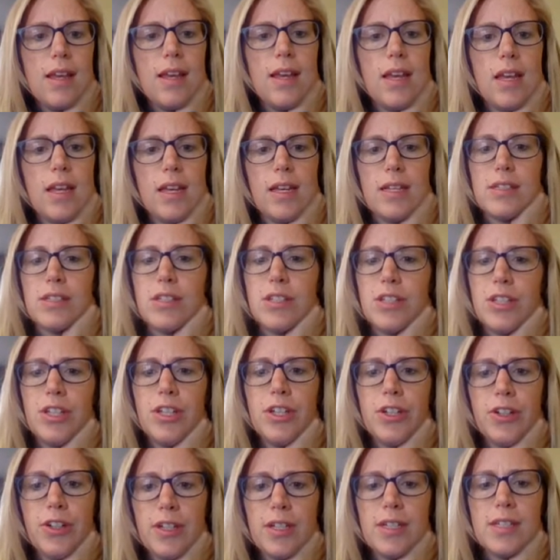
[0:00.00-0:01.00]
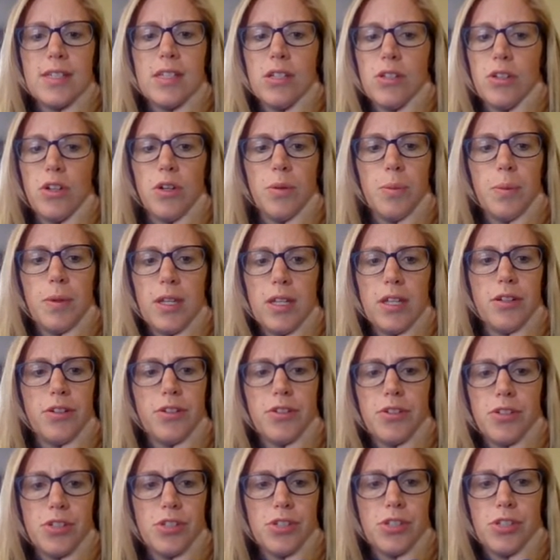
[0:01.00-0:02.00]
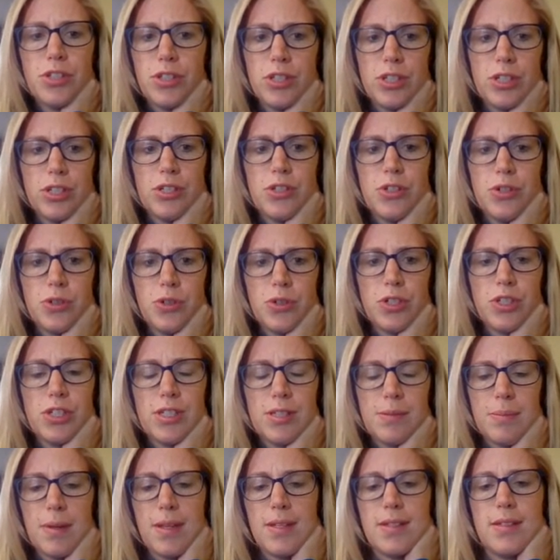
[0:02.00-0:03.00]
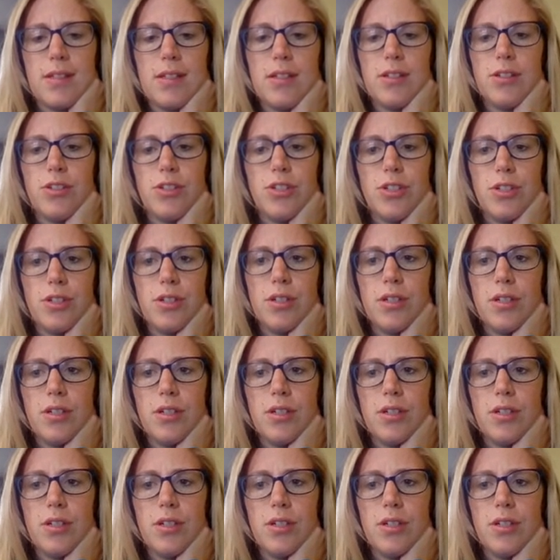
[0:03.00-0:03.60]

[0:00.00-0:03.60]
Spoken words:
It is curious that nobody understood George's message.